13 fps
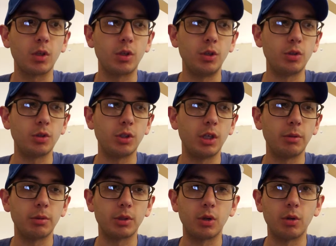usually you're
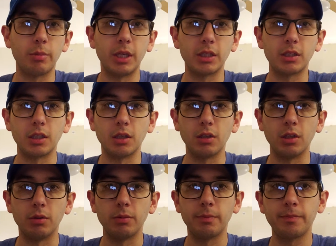able to go to a bank and get a
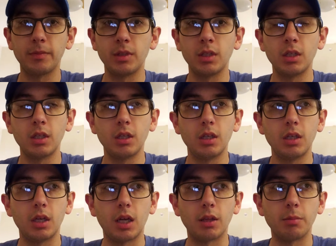loan,
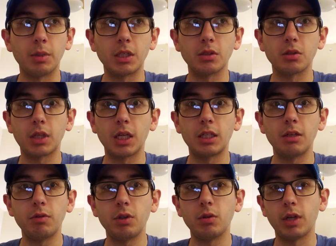and the bank is okay
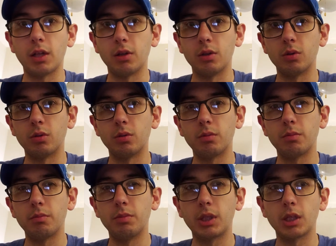giving you that loan
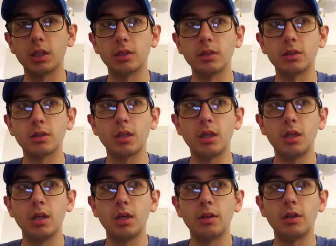because
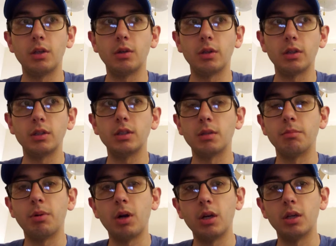they know that at least
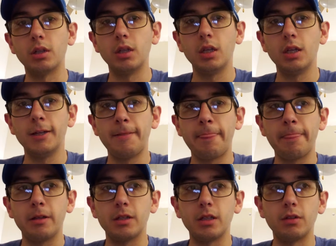in part,
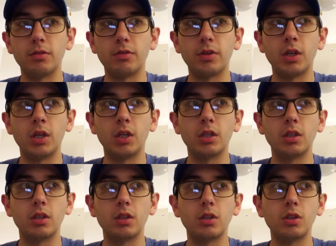if
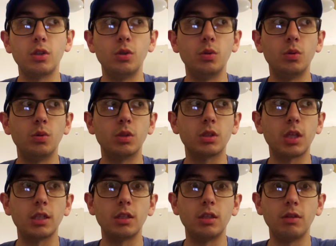you
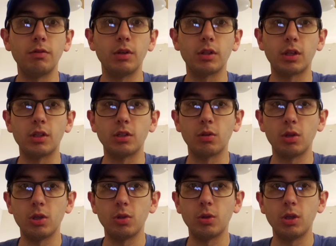decide to default on your
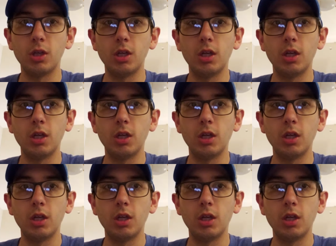loan,